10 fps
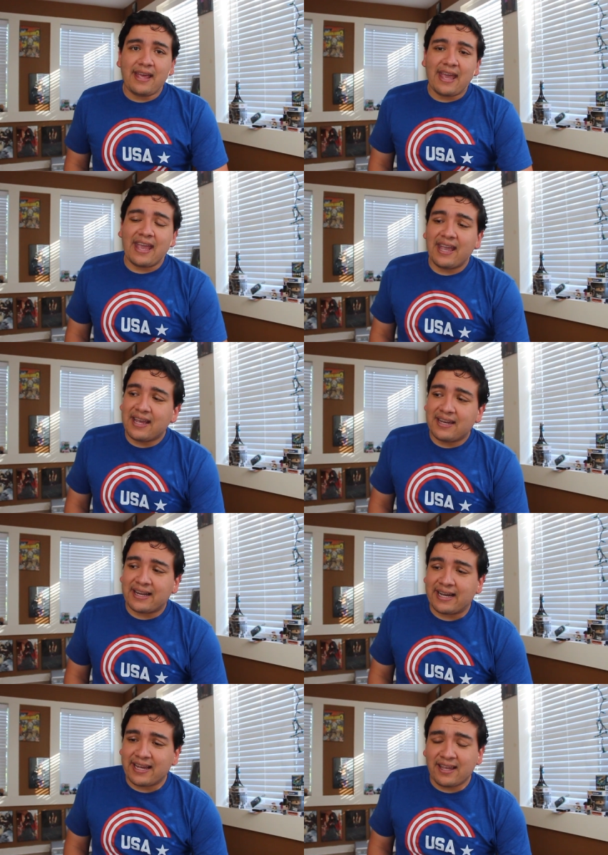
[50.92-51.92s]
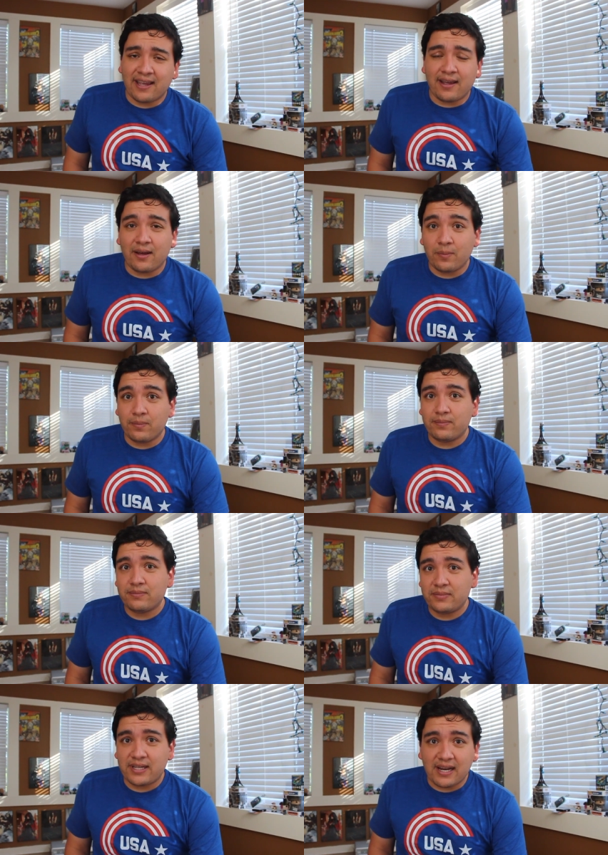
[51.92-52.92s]
and I am
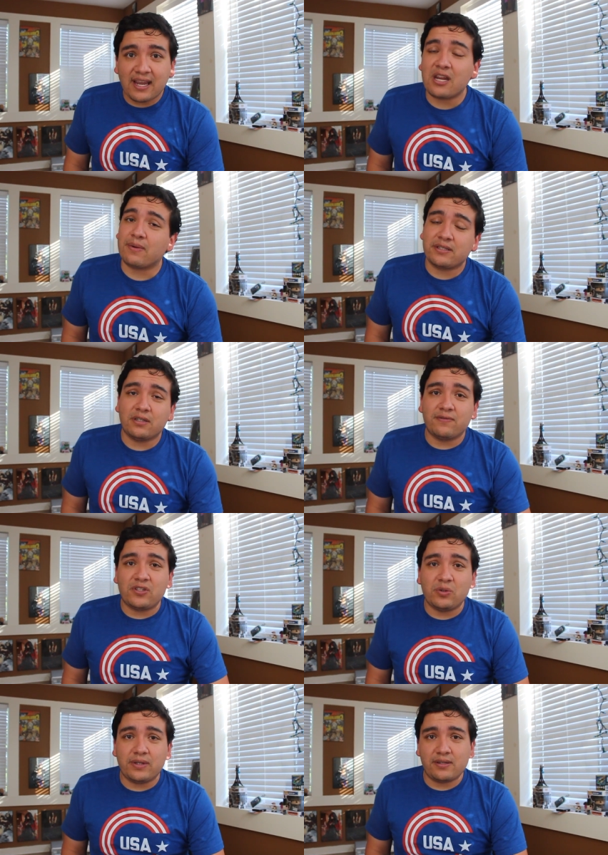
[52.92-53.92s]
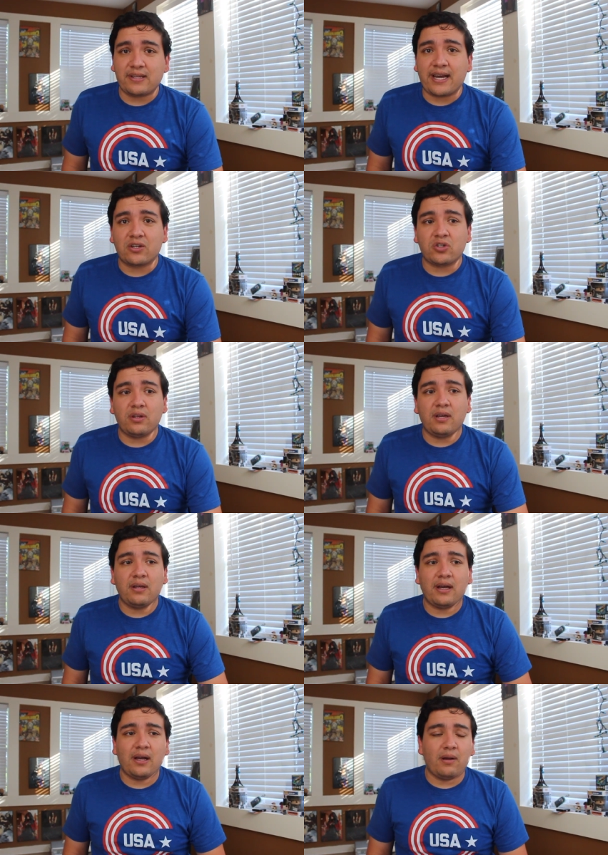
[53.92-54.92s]
dedicating myself to this actually.
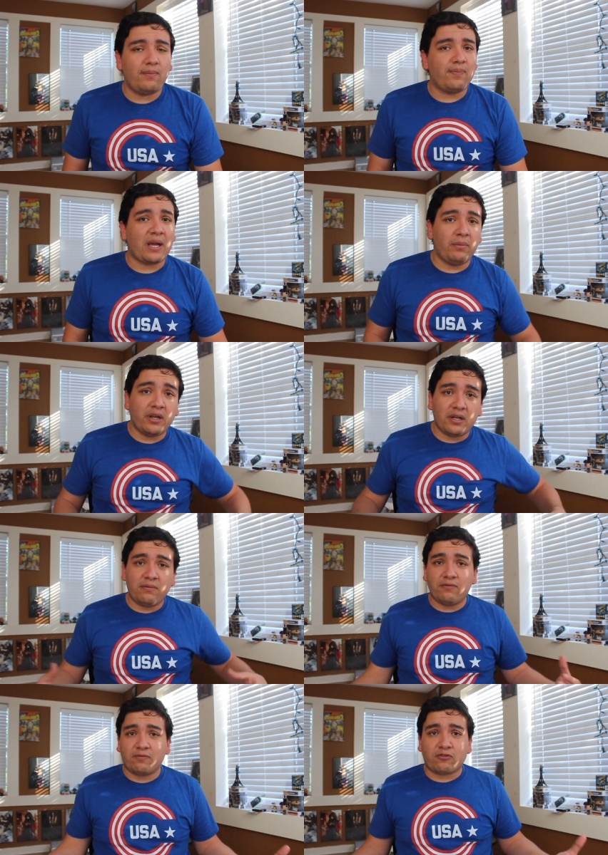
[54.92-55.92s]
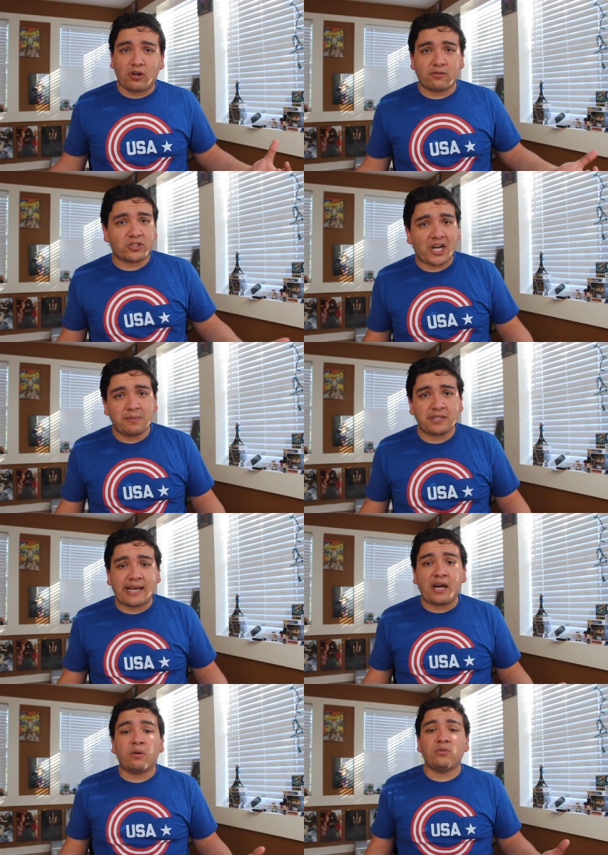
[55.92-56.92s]
I'm looking for other jobs
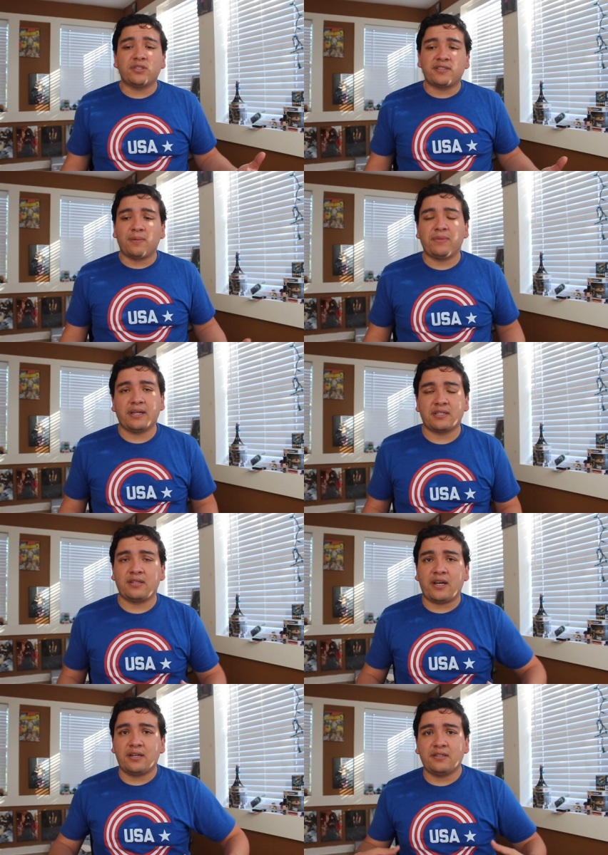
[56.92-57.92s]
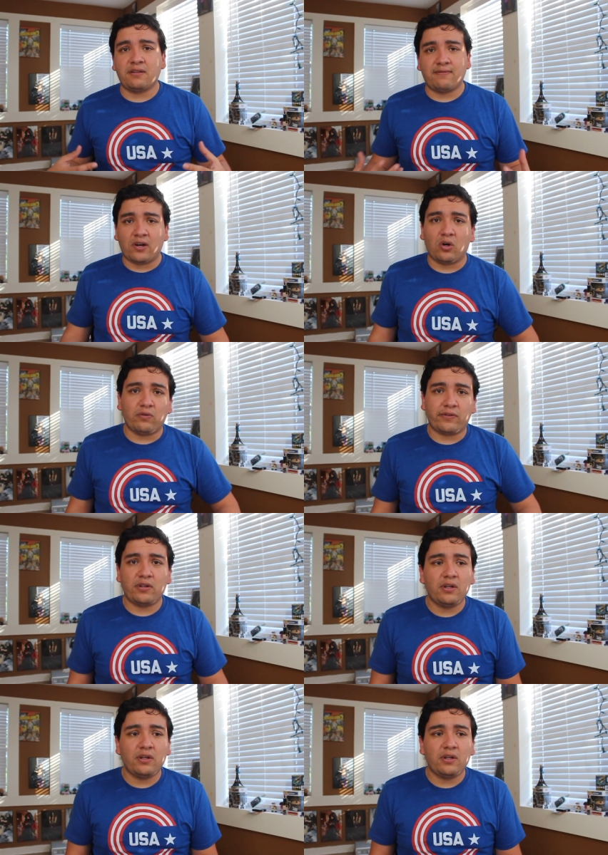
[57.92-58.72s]
now, just something that's not as involved